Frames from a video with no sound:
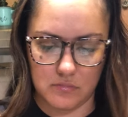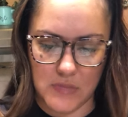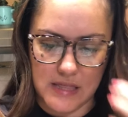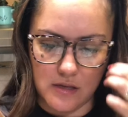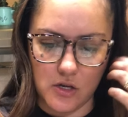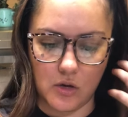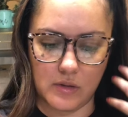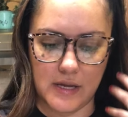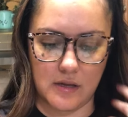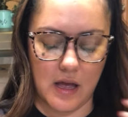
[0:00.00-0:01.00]
you know,
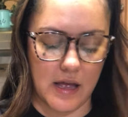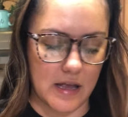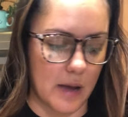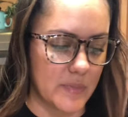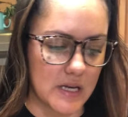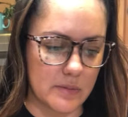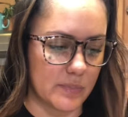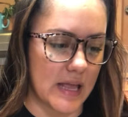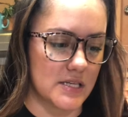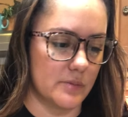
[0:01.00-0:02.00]
like I'm gonna
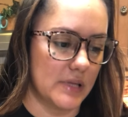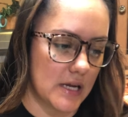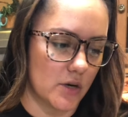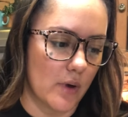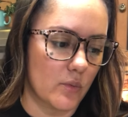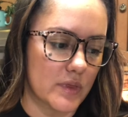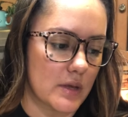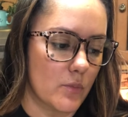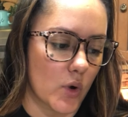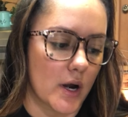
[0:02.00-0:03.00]
end up playing around with
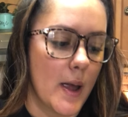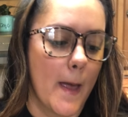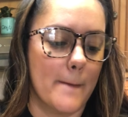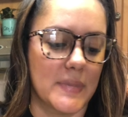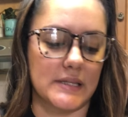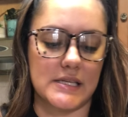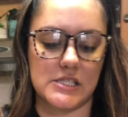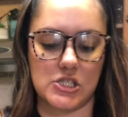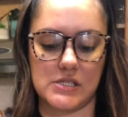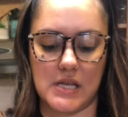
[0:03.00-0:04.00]
it more. But
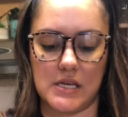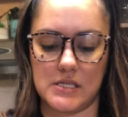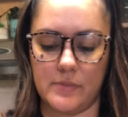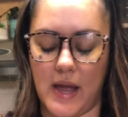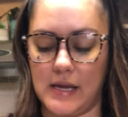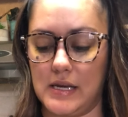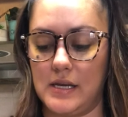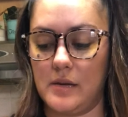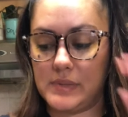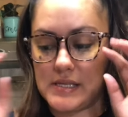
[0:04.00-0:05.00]
let's just get into packing
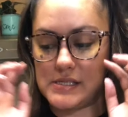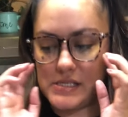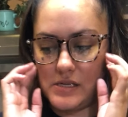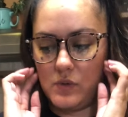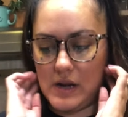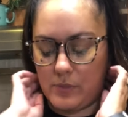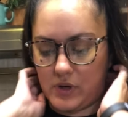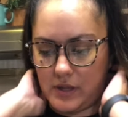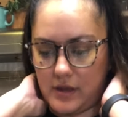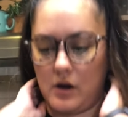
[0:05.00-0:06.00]
it up. Let's see what I
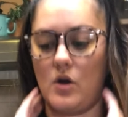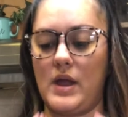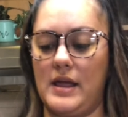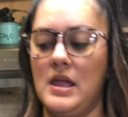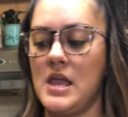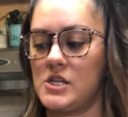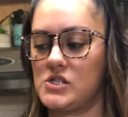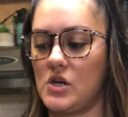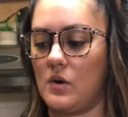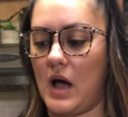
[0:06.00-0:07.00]
put in there. Okay,
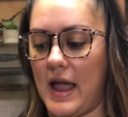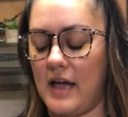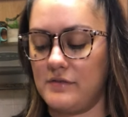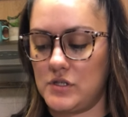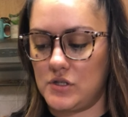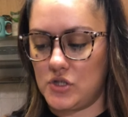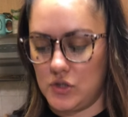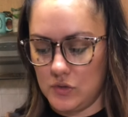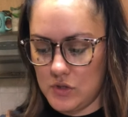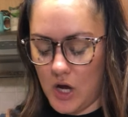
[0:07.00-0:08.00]
so I have
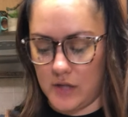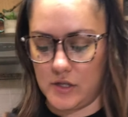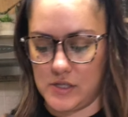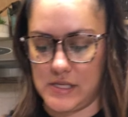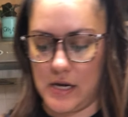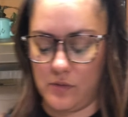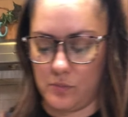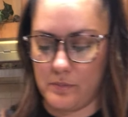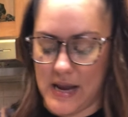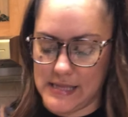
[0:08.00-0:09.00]
two toddlers that I
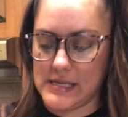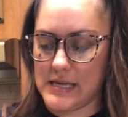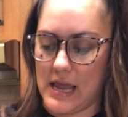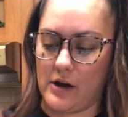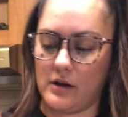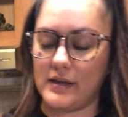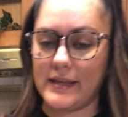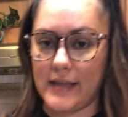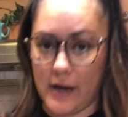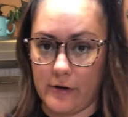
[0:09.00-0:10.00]
mainly car
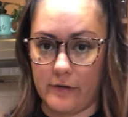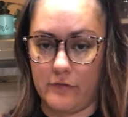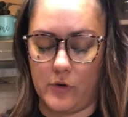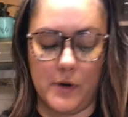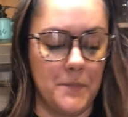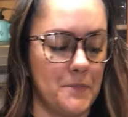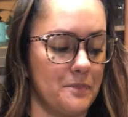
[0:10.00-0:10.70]
carry for.